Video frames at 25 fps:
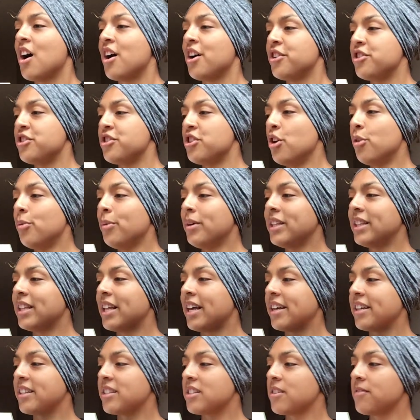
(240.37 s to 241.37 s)
Noah
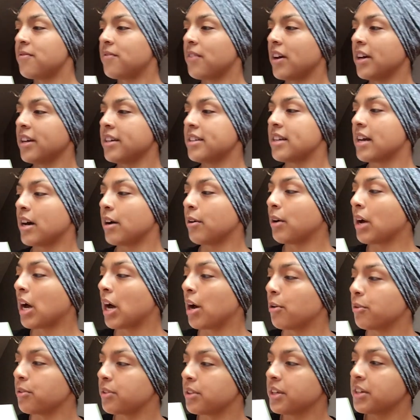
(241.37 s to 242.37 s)
liked to find out
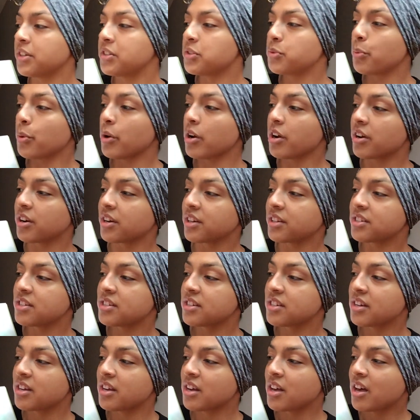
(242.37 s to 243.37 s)
how things worked,
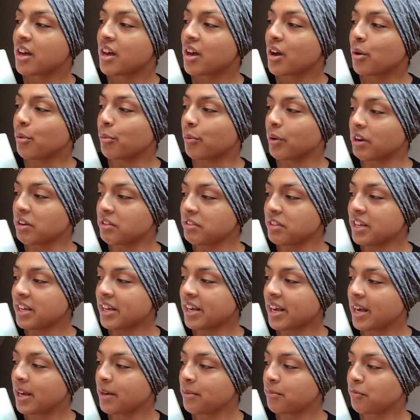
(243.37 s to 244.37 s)
where they
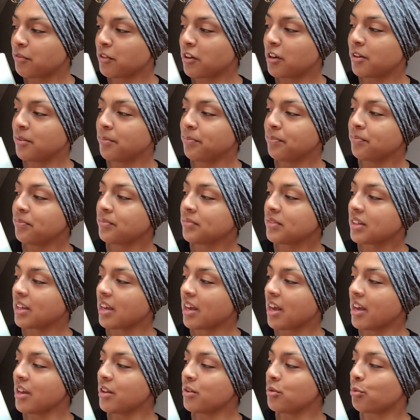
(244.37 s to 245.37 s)
came from,
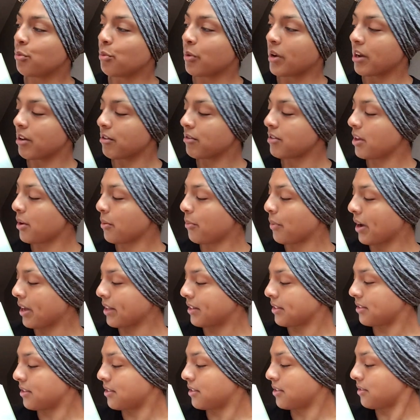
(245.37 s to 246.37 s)
and where they
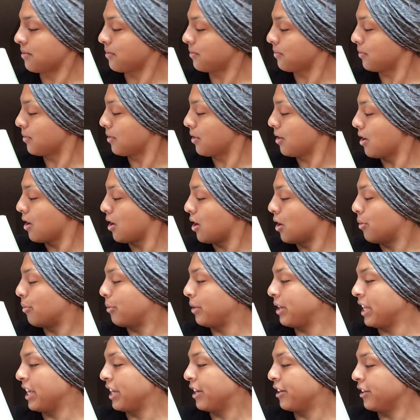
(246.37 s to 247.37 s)
went.
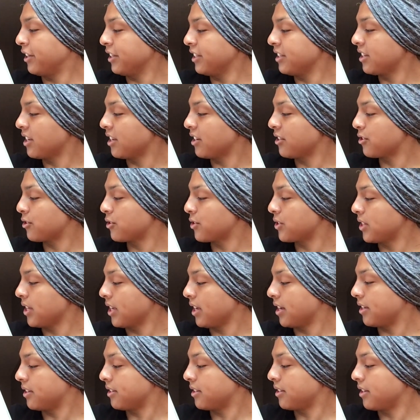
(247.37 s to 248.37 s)
When he couldn't
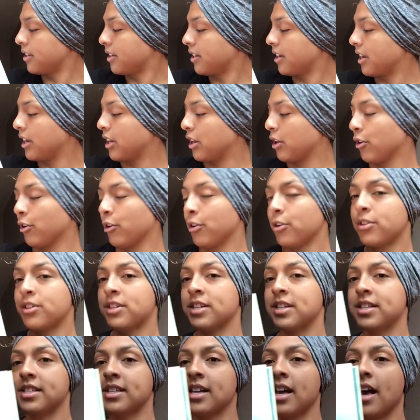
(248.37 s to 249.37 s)
understand, it hurt
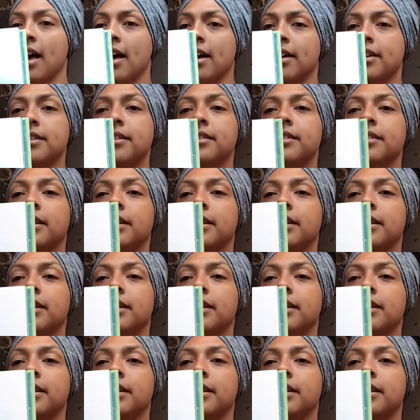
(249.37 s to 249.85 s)
his head